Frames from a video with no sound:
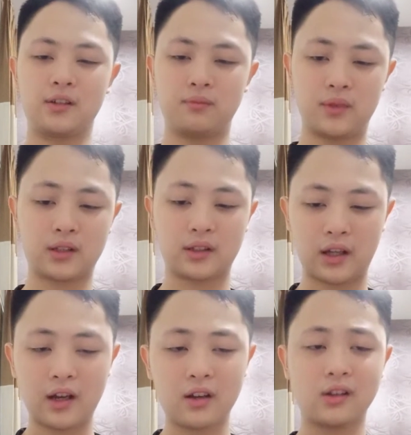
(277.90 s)
But
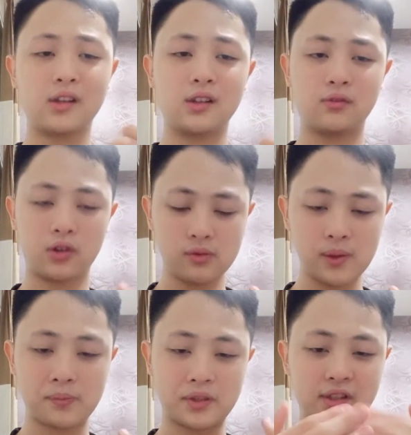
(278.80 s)
for me
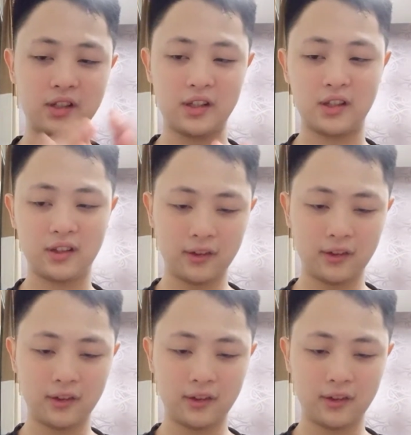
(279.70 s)
personally,